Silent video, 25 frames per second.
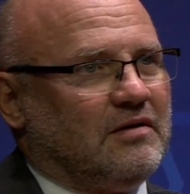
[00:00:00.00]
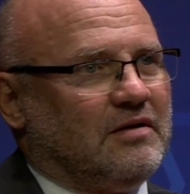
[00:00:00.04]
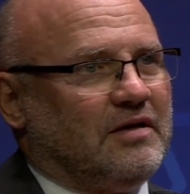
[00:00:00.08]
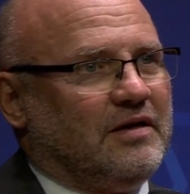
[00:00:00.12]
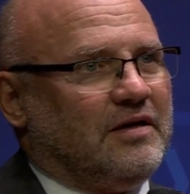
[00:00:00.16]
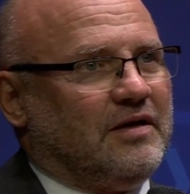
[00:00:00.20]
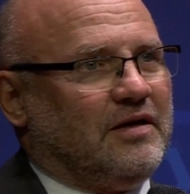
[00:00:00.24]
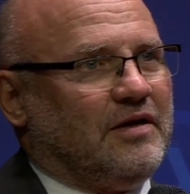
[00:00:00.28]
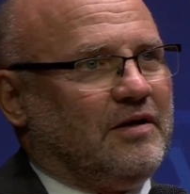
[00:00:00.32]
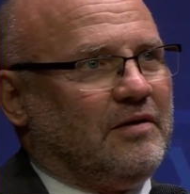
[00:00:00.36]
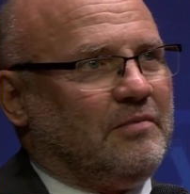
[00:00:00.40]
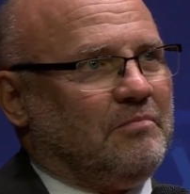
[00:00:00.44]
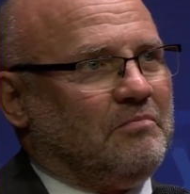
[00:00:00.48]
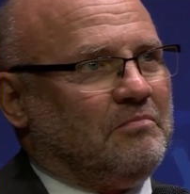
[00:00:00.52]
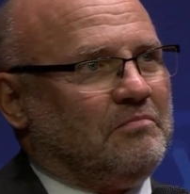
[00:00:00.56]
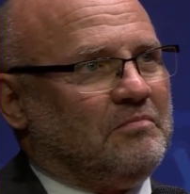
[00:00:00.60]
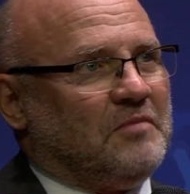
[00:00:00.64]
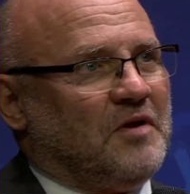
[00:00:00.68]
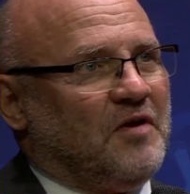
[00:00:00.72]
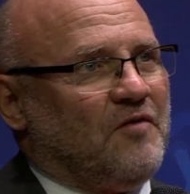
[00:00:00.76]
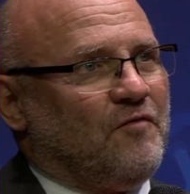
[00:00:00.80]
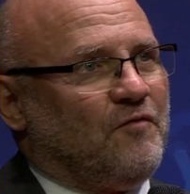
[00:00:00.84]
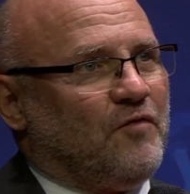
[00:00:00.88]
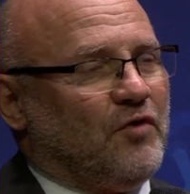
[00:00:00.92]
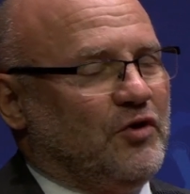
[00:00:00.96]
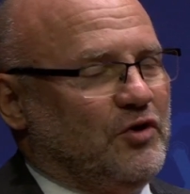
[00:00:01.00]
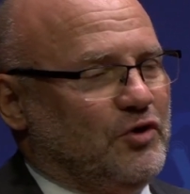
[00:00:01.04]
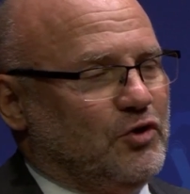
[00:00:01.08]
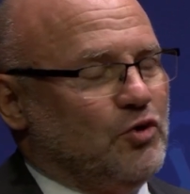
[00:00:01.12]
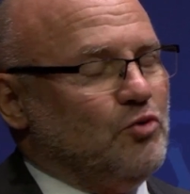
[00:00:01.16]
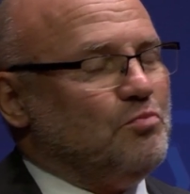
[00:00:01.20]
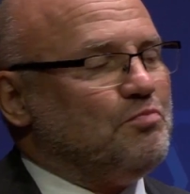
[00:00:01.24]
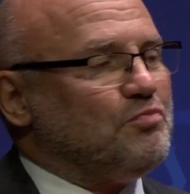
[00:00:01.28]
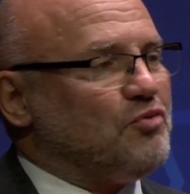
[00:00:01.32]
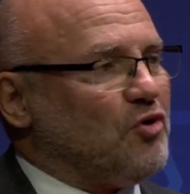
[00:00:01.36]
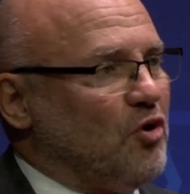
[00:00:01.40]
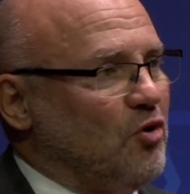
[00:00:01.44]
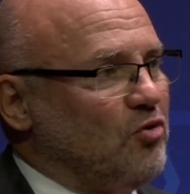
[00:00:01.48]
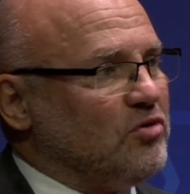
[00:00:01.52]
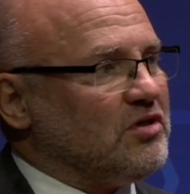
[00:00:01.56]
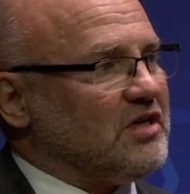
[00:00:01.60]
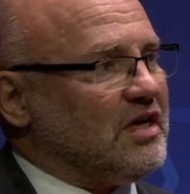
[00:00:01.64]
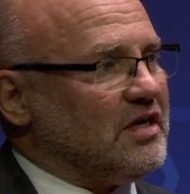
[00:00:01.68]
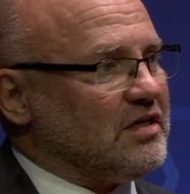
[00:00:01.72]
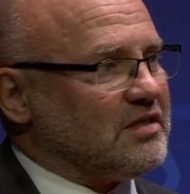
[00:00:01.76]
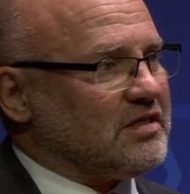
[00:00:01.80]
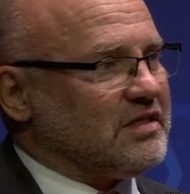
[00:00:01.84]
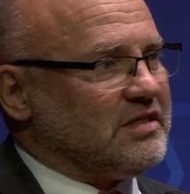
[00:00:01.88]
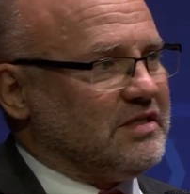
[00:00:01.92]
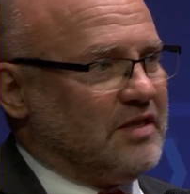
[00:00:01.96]
for new
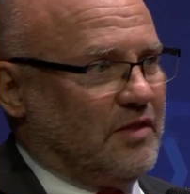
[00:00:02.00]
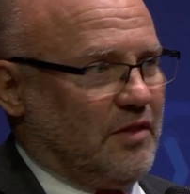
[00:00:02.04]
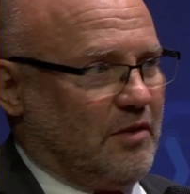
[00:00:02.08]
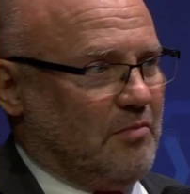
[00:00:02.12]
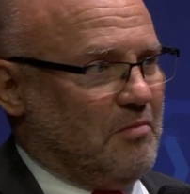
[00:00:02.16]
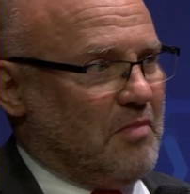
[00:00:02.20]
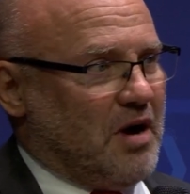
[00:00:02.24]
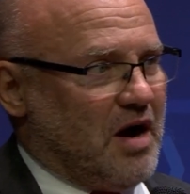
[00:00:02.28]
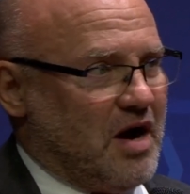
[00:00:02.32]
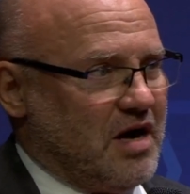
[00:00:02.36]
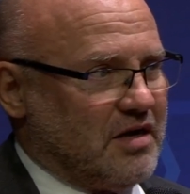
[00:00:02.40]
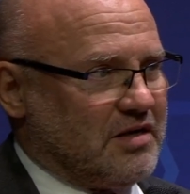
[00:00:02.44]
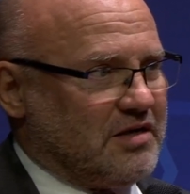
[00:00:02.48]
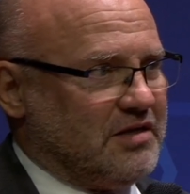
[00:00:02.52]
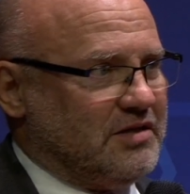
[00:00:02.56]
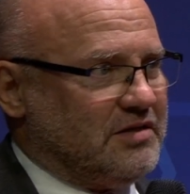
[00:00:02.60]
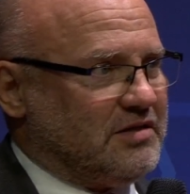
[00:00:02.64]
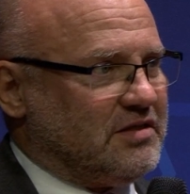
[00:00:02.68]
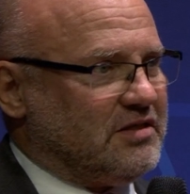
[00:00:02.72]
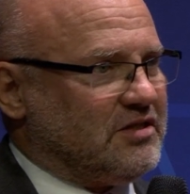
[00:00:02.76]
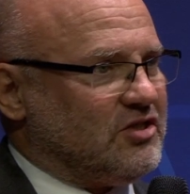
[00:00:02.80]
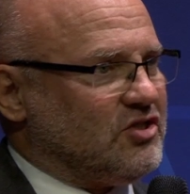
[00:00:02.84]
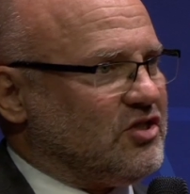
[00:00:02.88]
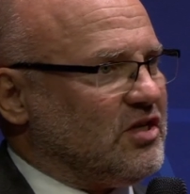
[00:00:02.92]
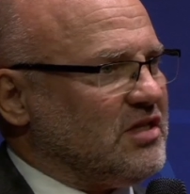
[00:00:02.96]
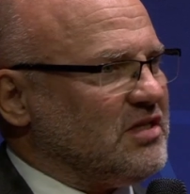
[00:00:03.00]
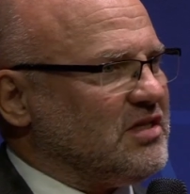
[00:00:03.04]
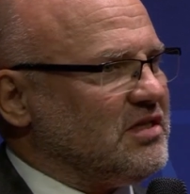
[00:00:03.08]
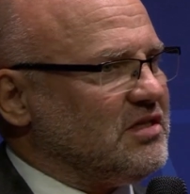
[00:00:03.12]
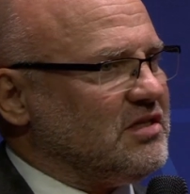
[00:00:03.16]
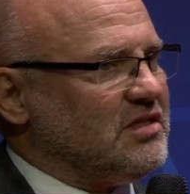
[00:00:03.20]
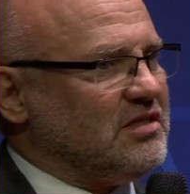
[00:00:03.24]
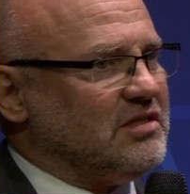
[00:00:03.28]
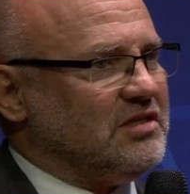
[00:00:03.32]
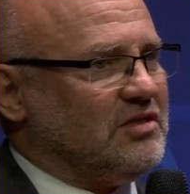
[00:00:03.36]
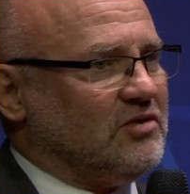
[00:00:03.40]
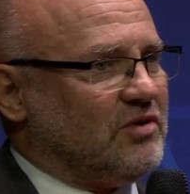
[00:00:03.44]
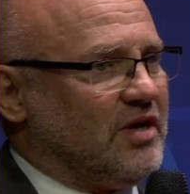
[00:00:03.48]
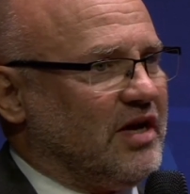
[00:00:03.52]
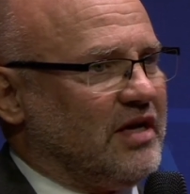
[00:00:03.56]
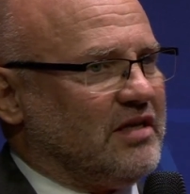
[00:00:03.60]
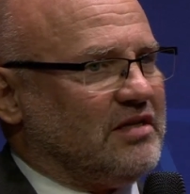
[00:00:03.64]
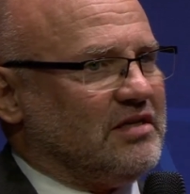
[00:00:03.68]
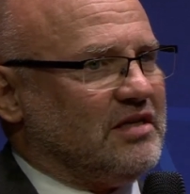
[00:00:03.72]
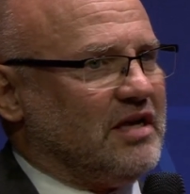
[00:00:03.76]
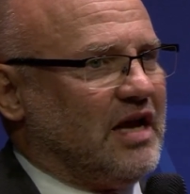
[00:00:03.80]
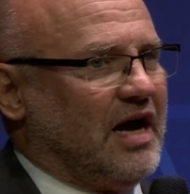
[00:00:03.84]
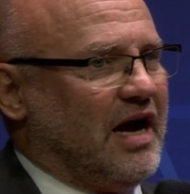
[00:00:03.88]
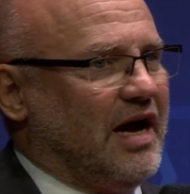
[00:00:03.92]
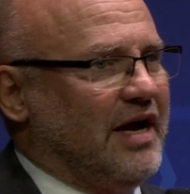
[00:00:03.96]
products in the market, just to get
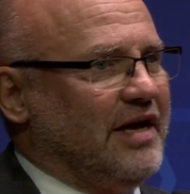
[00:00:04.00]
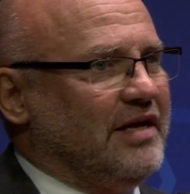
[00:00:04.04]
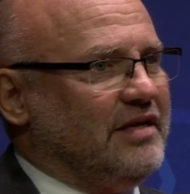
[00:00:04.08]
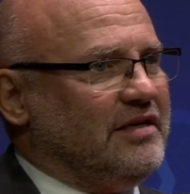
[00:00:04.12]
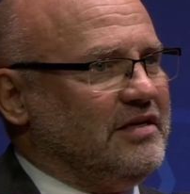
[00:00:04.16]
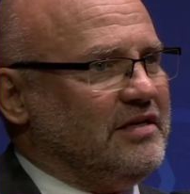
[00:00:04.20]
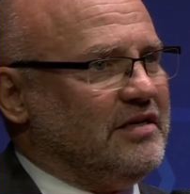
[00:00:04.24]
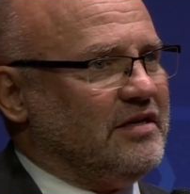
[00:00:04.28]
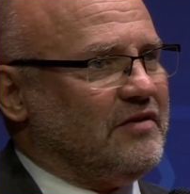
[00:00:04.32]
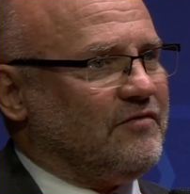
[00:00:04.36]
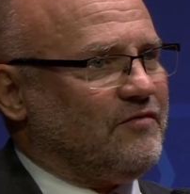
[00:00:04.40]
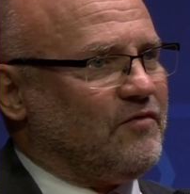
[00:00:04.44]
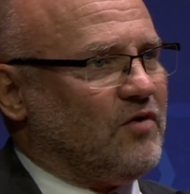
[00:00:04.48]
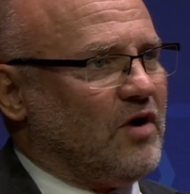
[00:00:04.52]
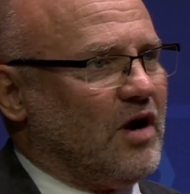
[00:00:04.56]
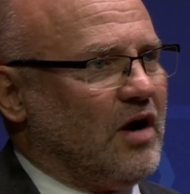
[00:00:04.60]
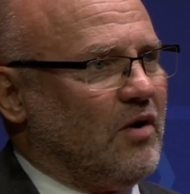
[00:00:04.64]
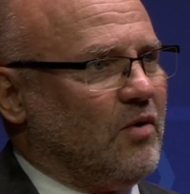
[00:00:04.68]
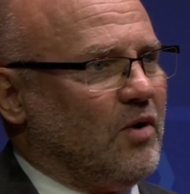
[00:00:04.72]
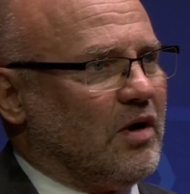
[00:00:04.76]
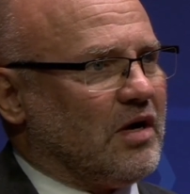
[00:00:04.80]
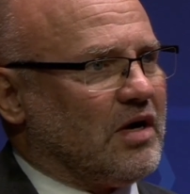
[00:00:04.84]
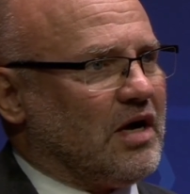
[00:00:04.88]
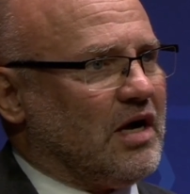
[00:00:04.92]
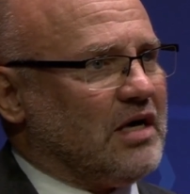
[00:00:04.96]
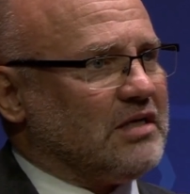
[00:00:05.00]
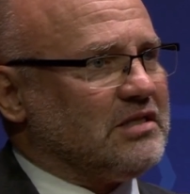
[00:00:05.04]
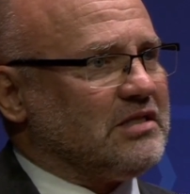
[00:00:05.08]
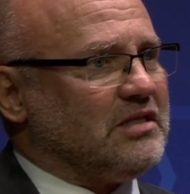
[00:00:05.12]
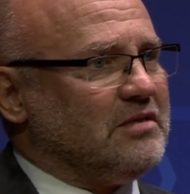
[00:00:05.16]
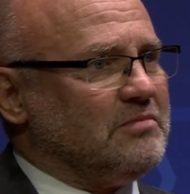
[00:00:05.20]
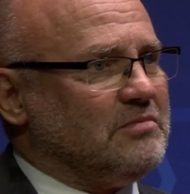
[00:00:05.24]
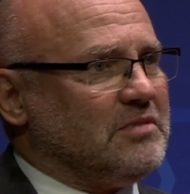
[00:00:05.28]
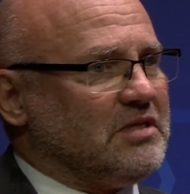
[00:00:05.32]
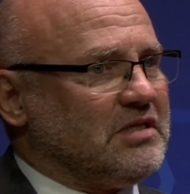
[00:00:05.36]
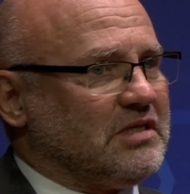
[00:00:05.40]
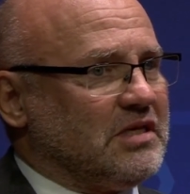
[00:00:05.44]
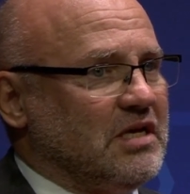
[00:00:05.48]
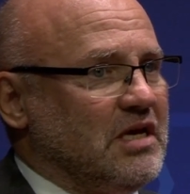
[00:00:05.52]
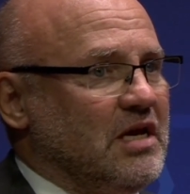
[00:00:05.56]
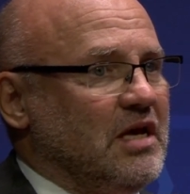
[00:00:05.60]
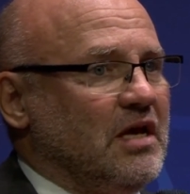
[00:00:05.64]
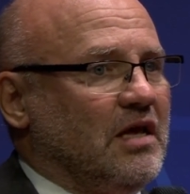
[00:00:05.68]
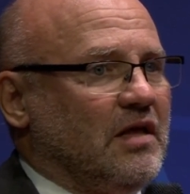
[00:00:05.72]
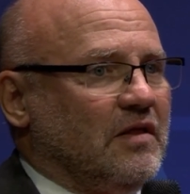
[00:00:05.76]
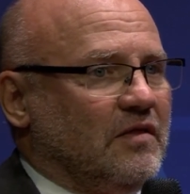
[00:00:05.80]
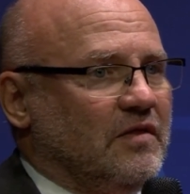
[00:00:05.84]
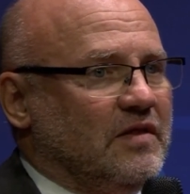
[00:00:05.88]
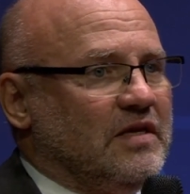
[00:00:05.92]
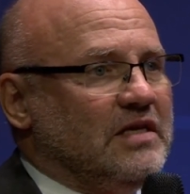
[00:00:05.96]
an idea for our customers.
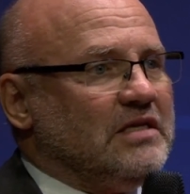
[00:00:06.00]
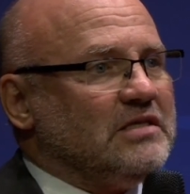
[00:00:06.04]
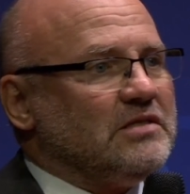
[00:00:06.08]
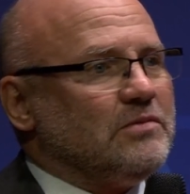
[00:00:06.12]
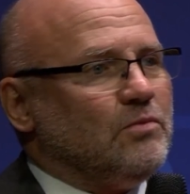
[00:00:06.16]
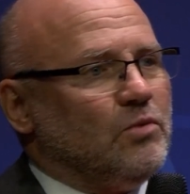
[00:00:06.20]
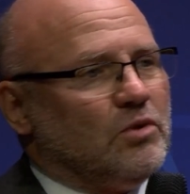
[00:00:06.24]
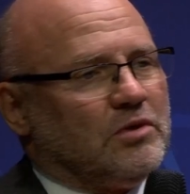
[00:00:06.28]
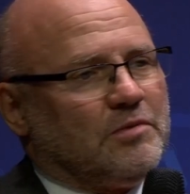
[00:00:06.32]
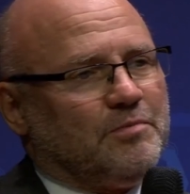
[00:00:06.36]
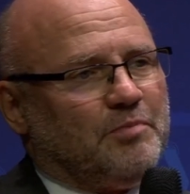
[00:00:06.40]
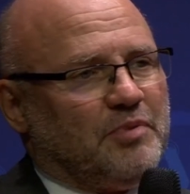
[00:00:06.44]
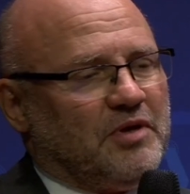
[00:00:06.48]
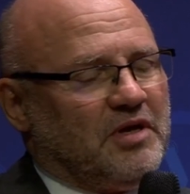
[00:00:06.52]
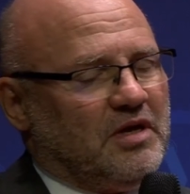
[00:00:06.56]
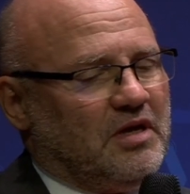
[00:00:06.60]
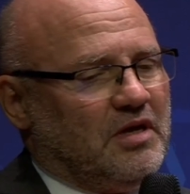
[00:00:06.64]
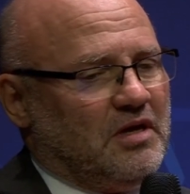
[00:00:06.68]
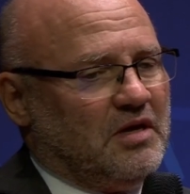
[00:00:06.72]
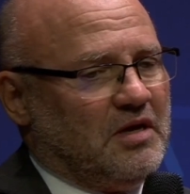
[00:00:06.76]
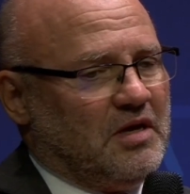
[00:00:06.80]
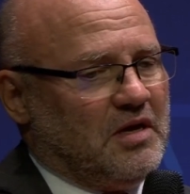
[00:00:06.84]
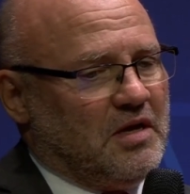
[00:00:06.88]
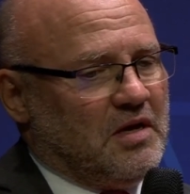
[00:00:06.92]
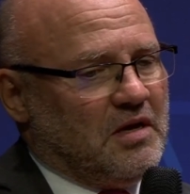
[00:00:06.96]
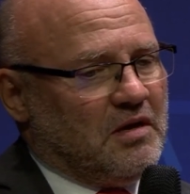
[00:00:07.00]
These would be